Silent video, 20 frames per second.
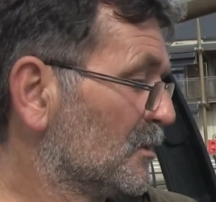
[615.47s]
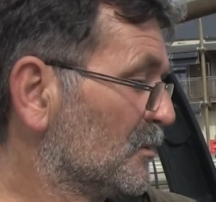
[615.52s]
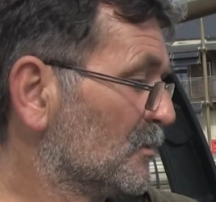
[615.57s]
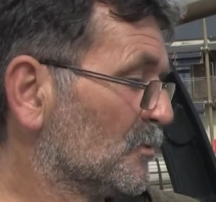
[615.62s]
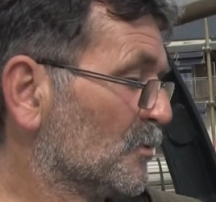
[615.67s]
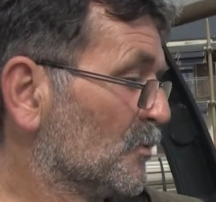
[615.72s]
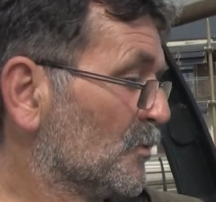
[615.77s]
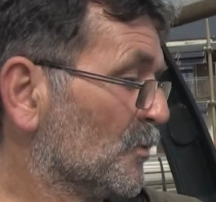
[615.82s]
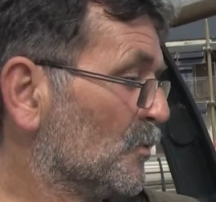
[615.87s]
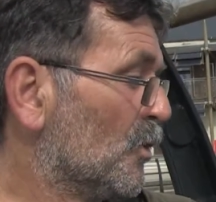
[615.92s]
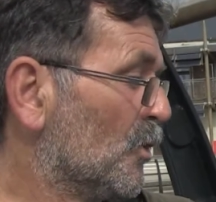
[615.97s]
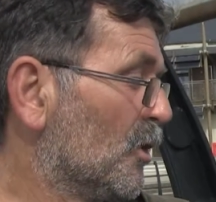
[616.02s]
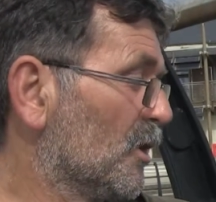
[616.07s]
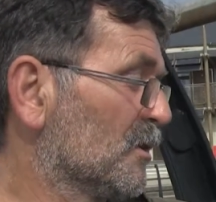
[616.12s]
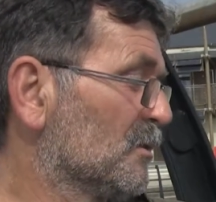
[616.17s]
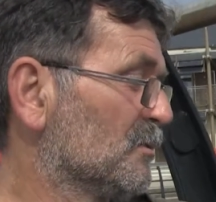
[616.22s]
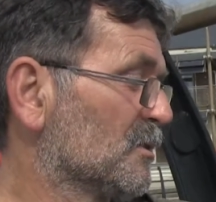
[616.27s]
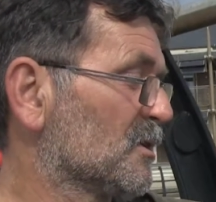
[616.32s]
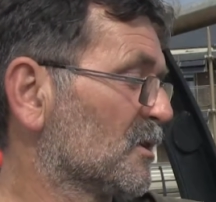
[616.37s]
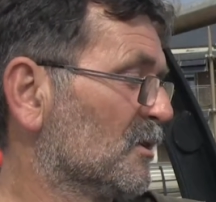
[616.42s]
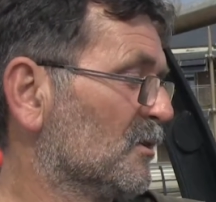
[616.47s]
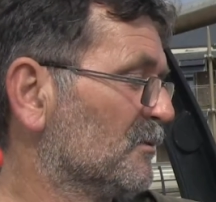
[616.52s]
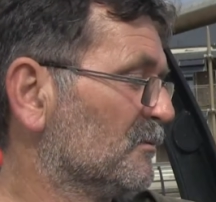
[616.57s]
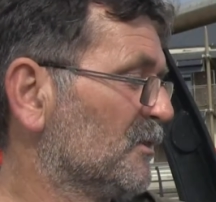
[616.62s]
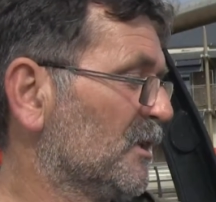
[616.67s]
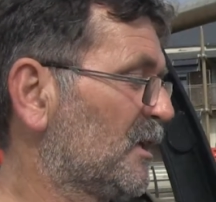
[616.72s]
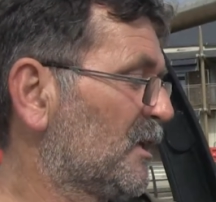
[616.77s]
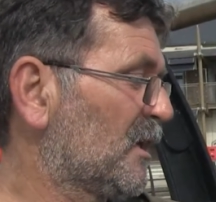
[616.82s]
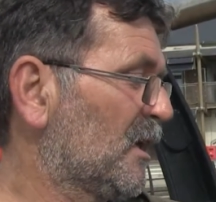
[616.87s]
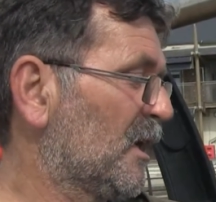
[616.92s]
the water was a
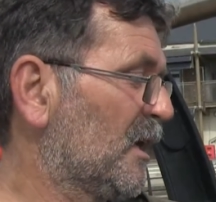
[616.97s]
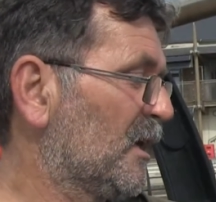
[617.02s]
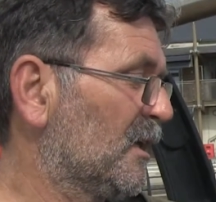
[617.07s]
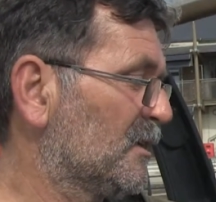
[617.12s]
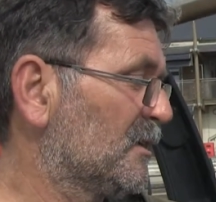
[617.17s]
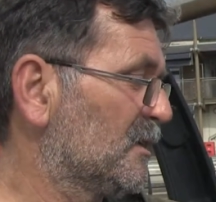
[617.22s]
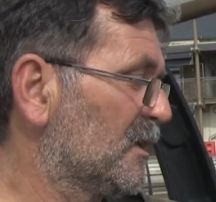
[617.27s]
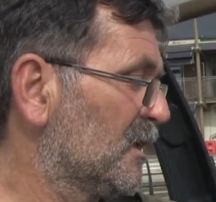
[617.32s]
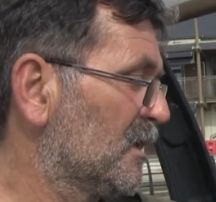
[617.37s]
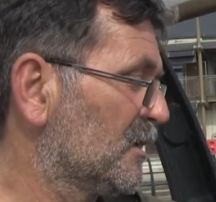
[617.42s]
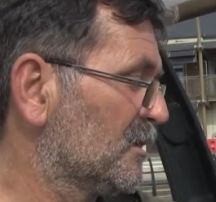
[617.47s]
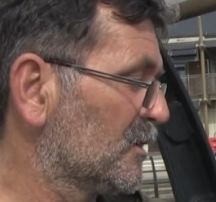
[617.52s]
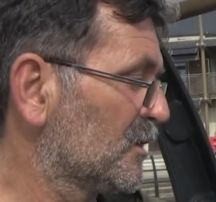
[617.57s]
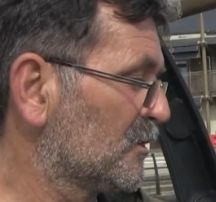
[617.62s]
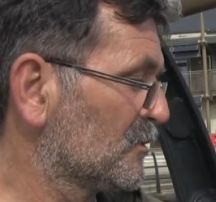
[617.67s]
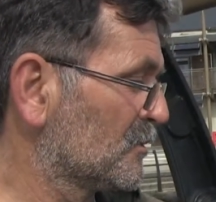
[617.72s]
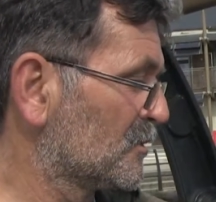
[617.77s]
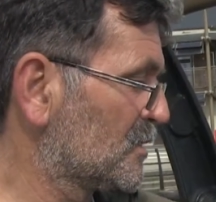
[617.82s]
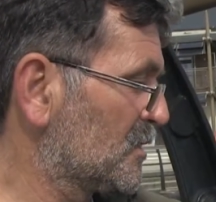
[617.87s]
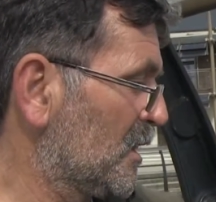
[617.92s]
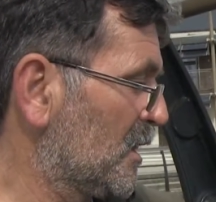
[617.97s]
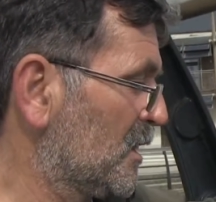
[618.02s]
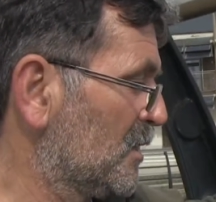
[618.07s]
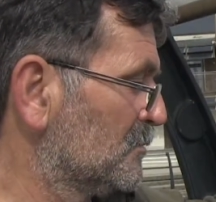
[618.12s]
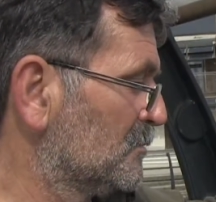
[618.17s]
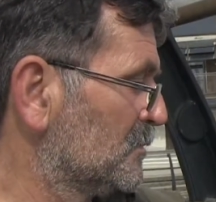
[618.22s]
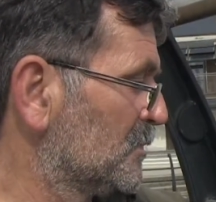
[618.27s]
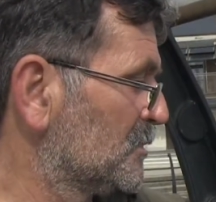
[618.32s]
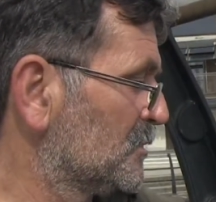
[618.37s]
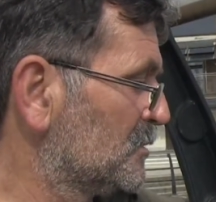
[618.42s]
lovely clear day, and you could see
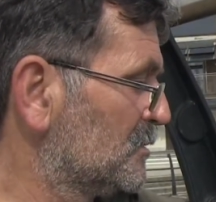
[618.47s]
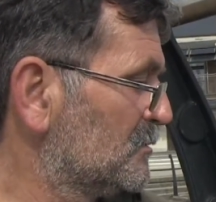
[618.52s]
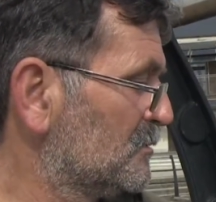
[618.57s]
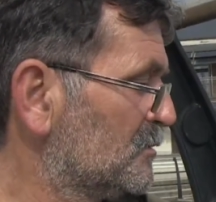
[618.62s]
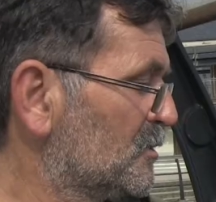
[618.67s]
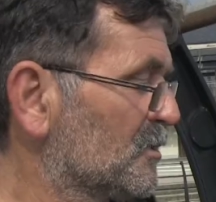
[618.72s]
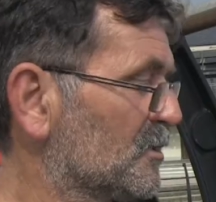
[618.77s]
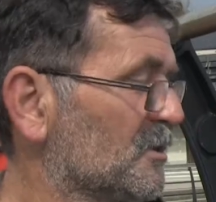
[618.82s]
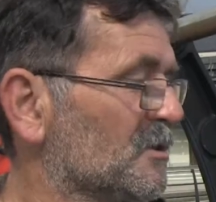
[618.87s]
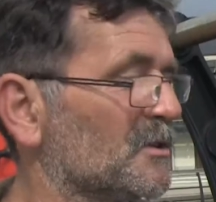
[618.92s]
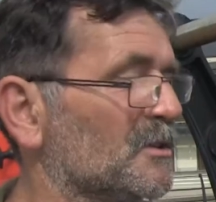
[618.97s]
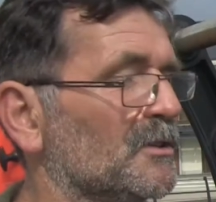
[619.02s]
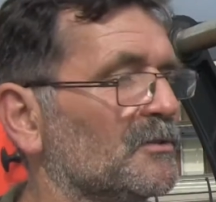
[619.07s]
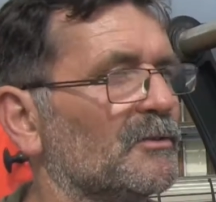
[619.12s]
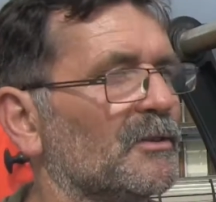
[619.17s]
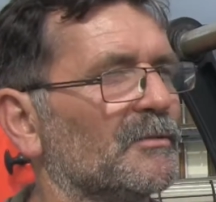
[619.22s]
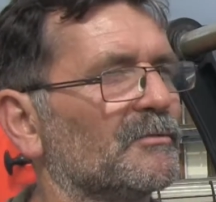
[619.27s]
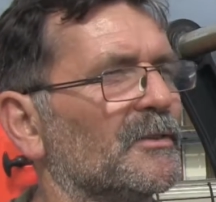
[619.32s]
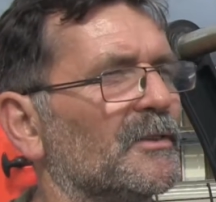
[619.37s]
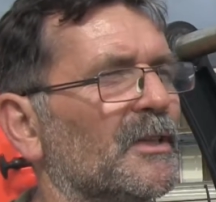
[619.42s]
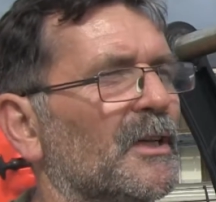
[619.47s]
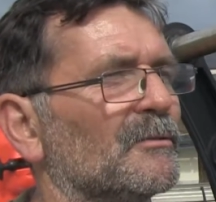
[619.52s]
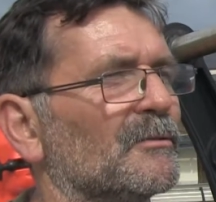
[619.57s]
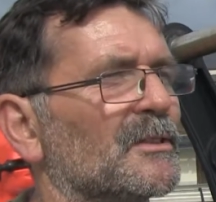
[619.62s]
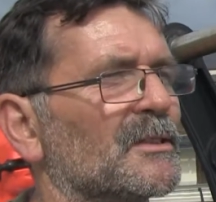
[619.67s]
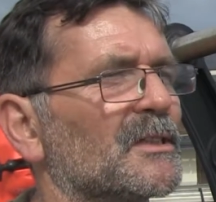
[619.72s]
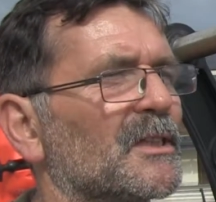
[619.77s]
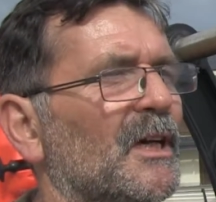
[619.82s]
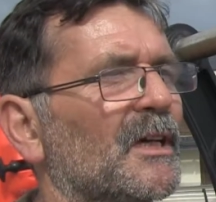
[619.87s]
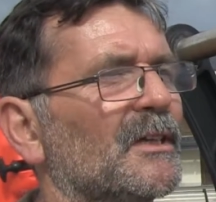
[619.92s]
him, and just as he drifted
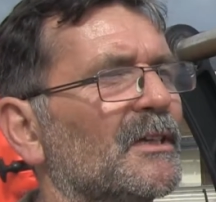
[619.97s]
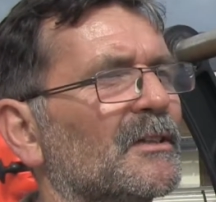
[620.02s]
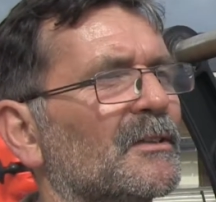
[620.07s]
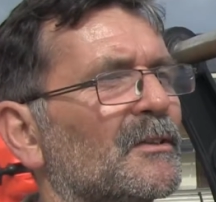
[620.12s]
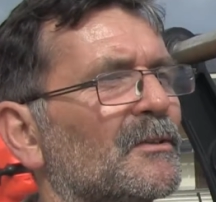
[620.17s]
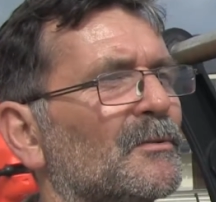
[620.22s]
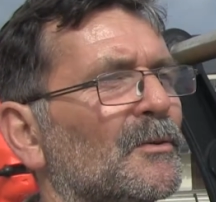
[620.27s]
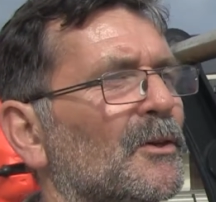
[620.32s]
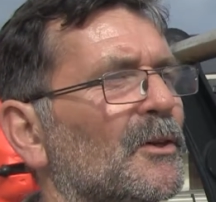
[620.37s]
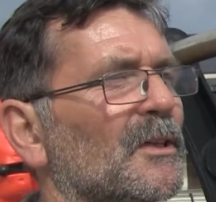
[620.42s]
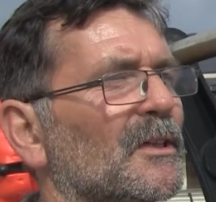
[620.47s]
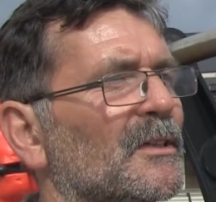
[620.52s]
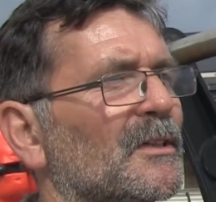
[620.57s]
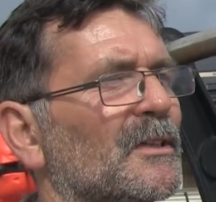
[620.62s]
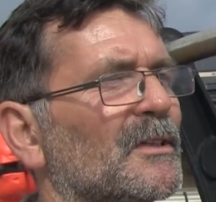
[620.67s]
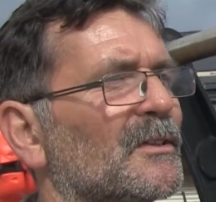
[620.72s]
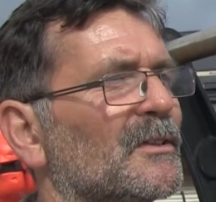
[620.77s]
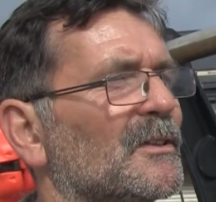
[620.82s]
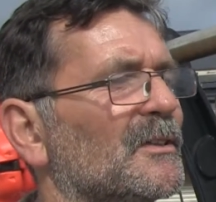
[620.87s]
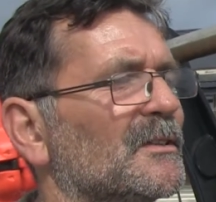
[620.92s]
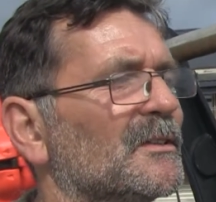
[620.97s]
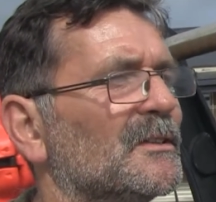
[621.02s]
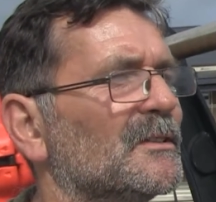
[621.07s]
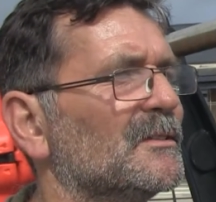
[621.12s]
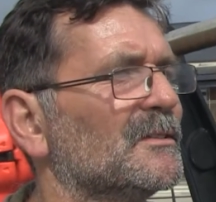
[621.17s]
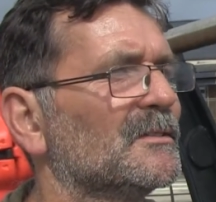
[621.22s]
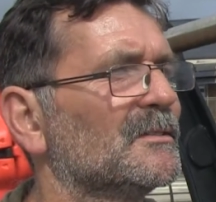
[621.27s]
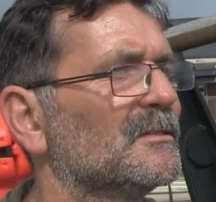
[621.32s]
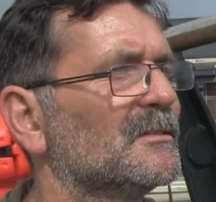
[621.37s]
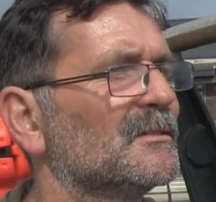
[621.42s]
out of sight in the water, you know,
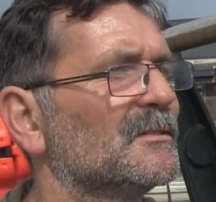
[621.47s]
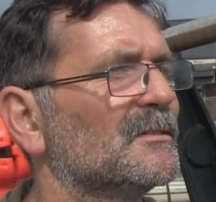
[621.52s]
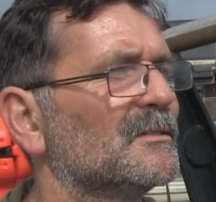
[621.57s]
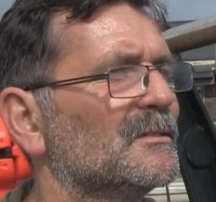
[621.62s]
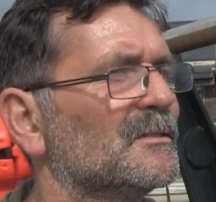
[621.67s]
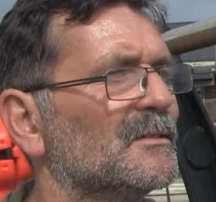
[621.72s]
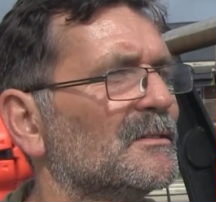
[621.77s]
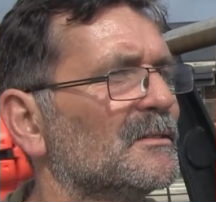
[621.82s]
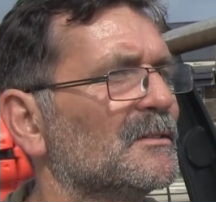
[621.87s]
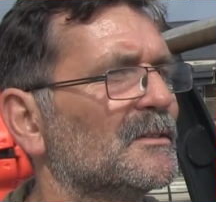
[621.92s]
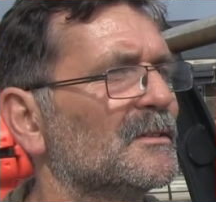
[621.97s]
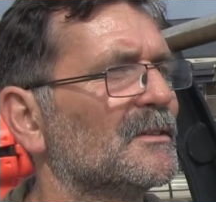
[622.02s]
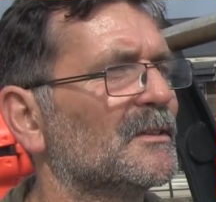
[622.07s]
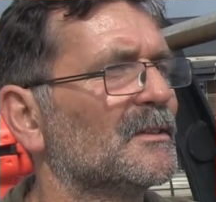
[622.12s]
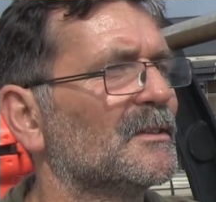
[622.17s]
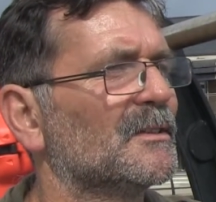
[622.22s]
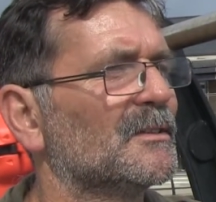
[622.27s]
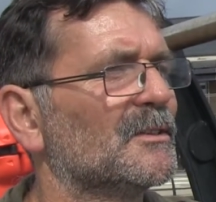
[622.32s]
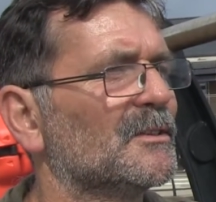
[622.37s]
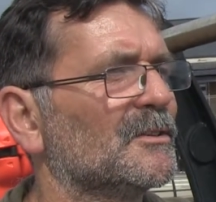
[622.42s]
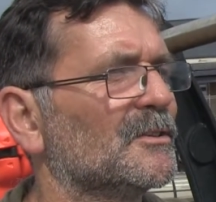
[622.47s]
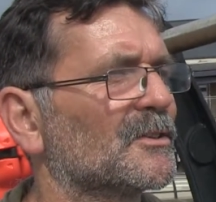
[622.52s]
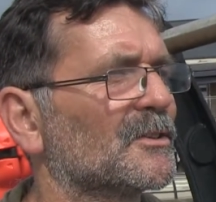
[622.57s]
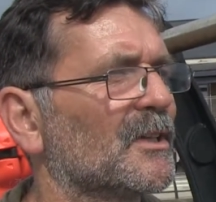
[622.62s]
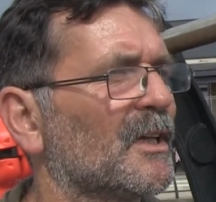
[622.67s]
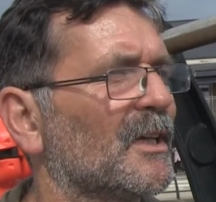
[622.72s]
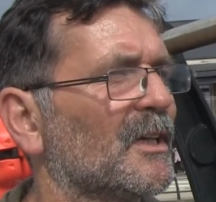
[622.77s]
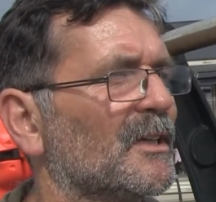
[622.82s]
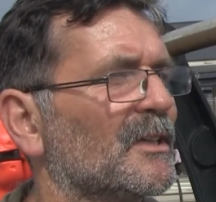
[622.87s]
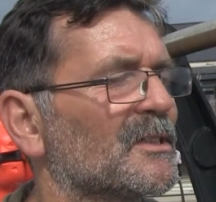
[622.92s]
you
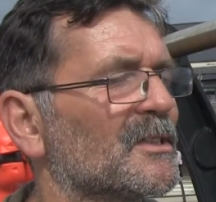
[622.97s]
just like,